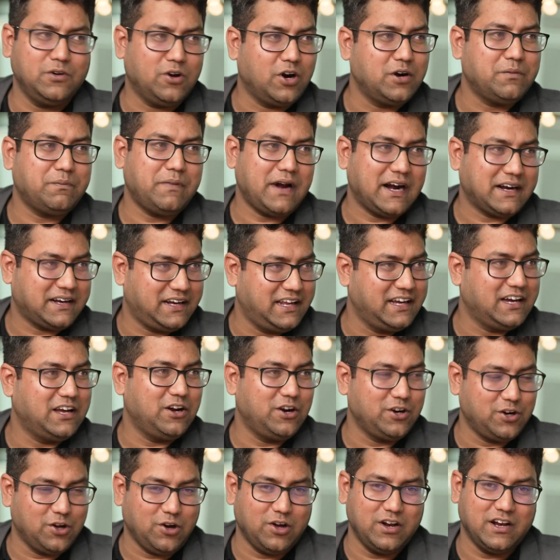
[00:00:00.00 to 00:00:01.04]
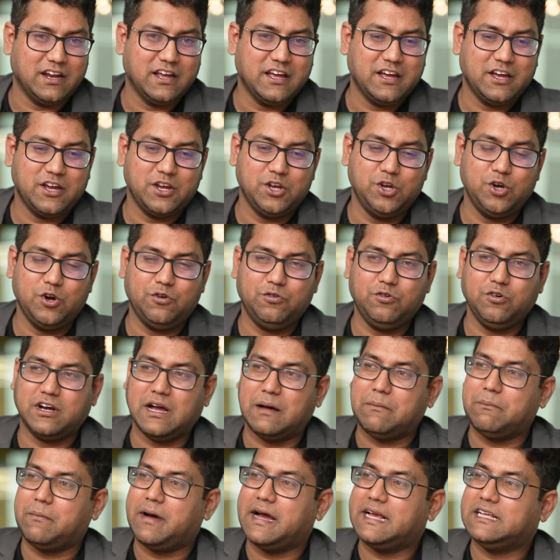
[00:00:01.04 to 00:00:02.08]
not practical at all. You have to
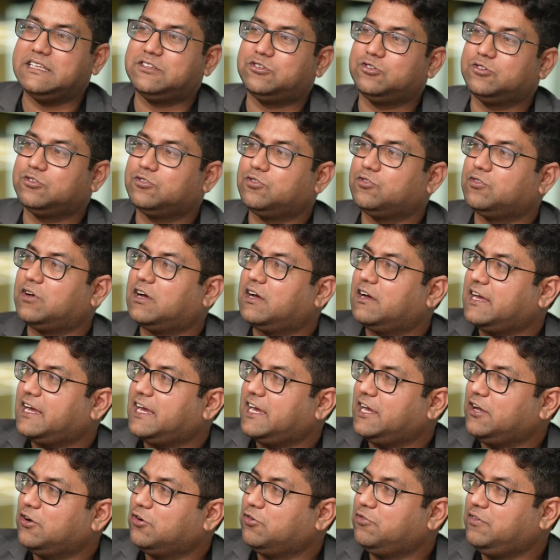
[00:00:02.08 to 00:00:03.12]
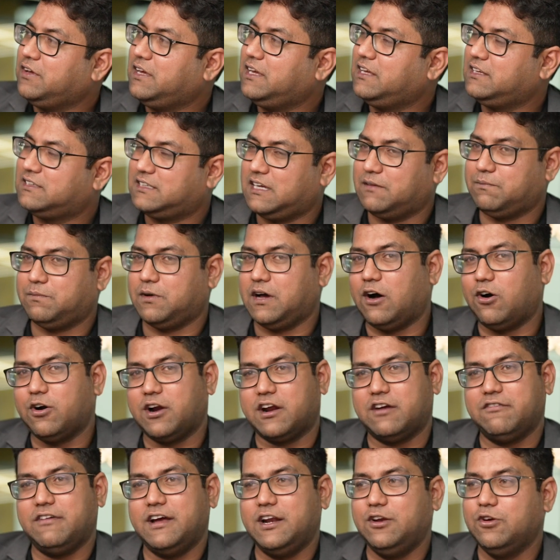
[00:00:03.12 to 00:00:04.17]
combine, so UV sub
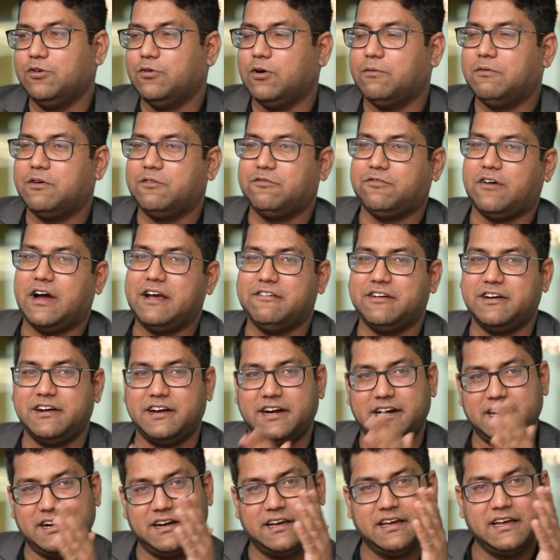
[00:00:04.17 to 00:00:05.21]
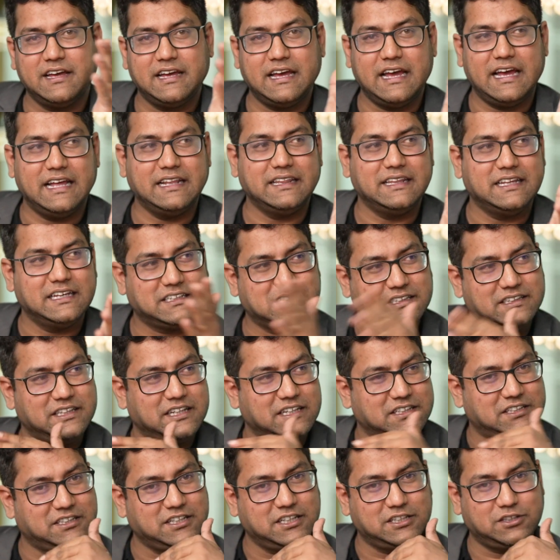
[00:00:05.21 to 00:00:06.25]
order value over 500 and this
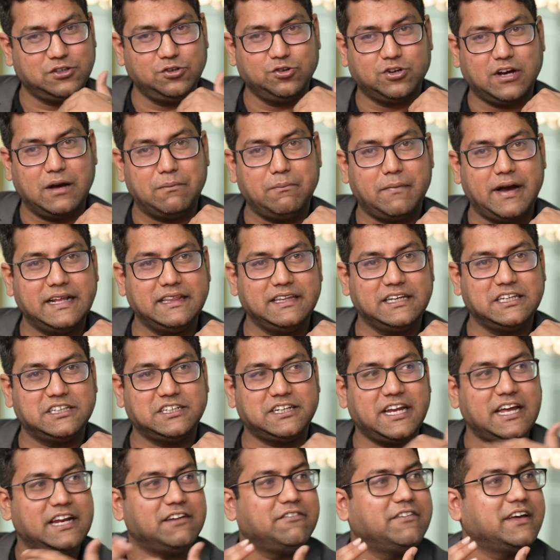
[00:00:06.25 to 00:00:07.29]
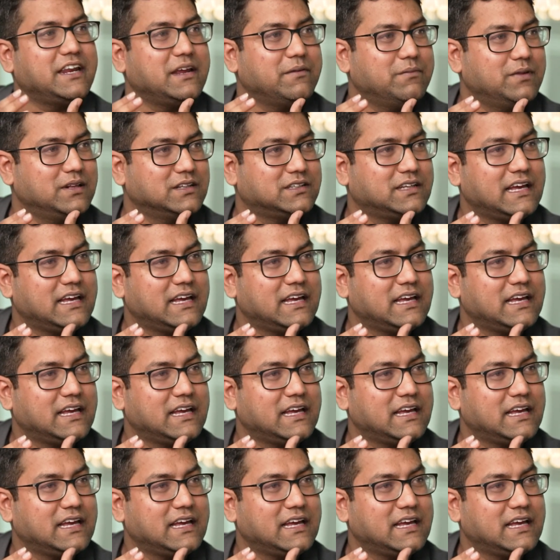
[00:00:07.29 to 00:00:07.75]
you combine these 10 variables,